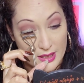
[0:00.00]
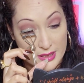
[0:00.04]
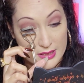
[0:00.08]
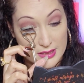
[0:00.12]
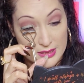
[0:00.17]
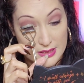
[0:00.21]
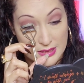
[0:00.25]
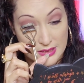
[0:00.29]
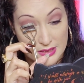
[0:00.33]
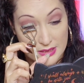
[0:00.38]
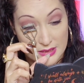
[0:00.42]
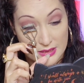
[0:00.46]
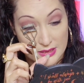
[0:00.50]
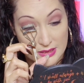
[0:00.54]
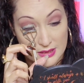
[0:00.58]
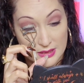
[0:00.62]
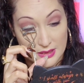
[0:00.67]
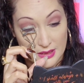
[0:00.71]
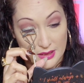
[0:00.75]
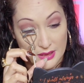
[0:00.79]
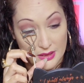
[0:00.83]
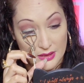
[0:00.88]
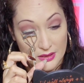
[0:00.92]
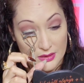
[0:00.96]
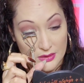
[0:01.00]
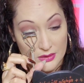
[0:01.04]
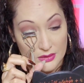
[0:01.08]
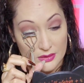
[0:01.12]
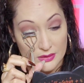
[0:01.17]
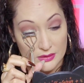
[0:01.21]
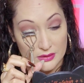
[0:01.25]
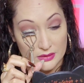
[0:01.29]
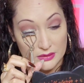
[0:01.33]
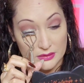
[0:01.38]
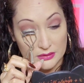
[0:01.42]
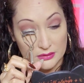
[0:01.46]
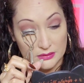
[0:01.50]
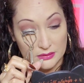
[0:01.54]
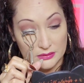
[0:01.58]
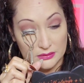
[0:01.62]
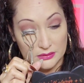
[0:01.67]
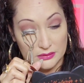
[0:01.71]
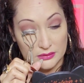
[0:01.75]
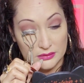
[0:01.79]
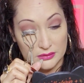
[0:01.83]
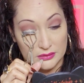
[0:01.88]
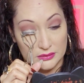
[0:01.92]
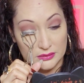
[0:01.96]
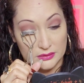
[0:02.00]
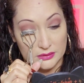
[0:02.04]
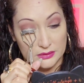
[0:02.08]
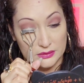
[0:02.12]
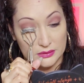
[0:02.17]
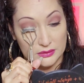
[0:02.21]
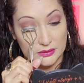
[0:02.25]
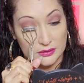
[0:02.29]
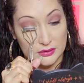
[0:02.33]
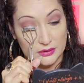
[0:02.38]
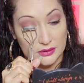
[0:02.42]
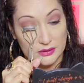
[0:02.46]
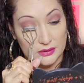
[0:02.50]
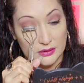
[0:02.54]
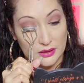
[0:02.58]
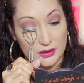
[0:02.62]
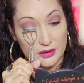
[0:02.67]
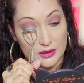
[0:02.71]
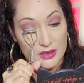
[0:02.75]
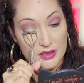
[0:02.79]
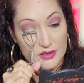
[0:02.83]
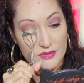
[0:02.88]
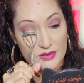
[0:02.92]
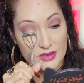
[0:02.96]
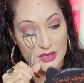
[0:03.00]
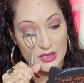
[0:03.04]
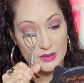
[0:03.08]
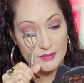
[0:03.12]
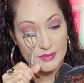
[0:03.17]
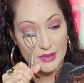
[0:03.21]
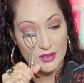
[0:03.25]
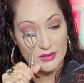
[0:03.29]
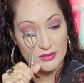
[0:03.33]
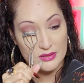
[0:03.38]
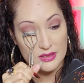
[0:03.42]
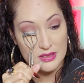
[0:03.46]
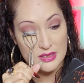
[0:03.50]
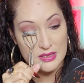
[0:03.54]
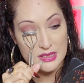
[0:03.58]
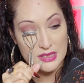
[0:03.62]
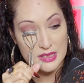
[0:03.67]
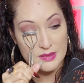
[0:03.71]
So I don't know how I feel about this.